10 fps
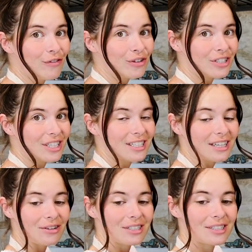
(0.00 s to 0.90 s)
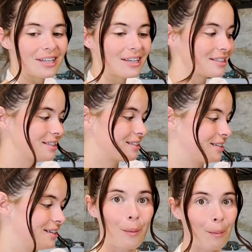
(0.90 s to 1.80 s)
for 6 out of 6,
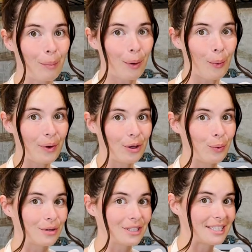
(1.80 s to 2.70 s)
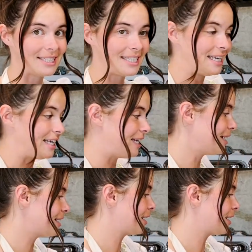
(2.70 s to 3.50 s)
but we will see.